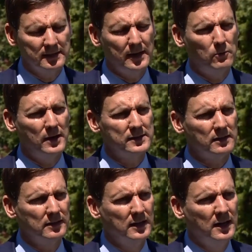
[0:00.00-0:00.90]
They don't want
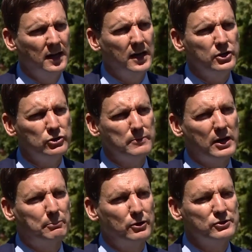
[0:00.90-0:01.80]
a huge amount
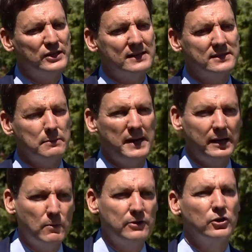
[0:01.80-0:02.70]
of process
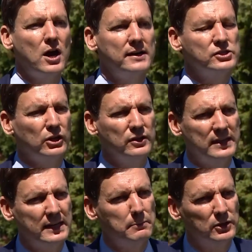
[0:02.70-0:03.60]
debating whether or not it's a good
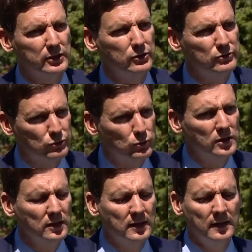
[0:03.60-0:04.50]
thing to build a new school.